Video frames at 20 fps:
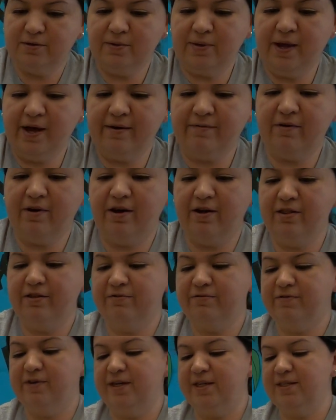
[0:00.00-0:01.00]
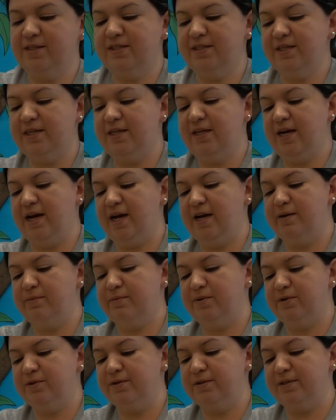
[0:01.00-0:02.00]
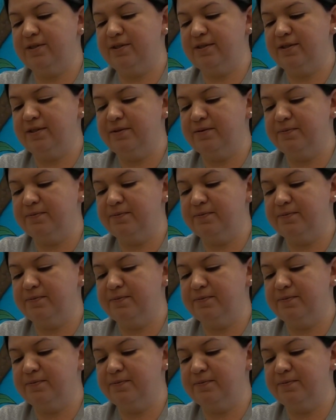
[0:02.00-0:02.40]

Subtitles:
We have all the fun sea animals.